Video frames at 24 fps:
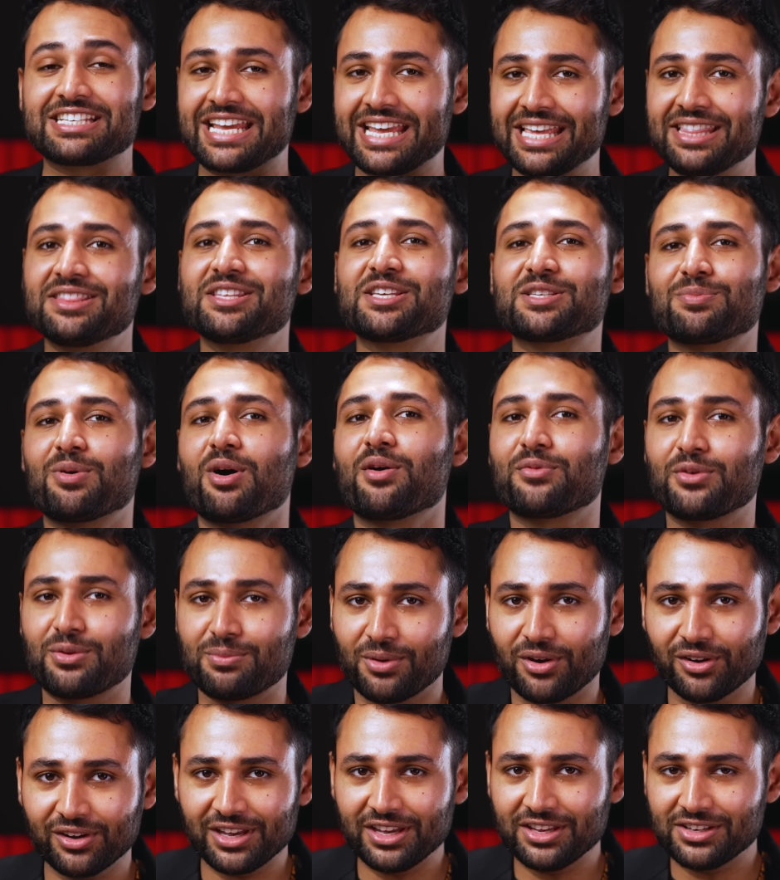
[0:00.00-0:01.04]
in the smartphone
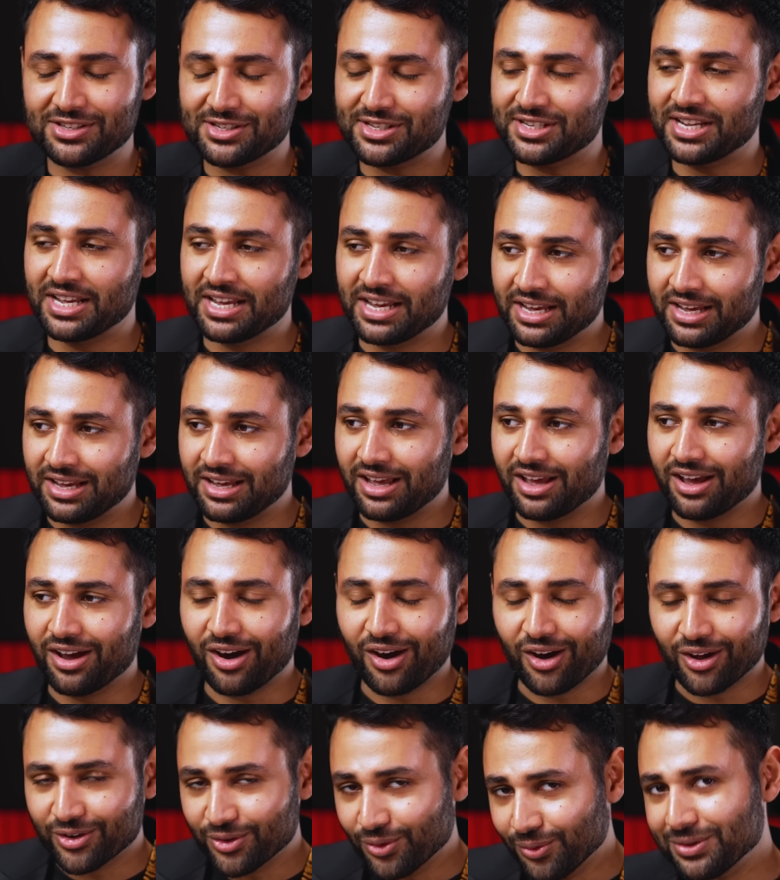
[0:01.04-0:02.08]
market
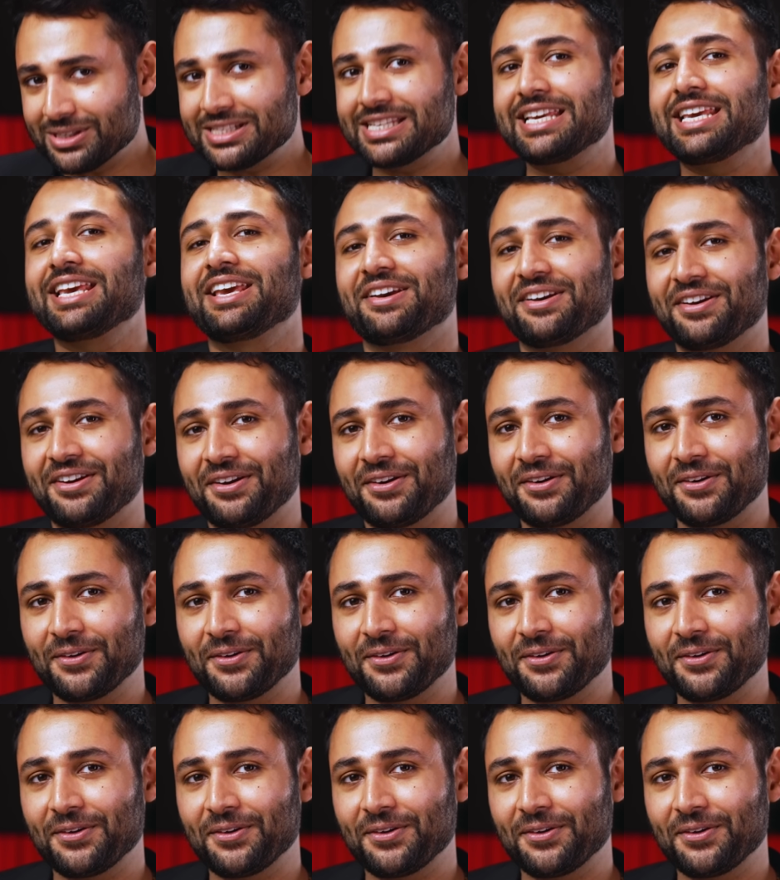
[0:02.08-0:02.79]
are not here.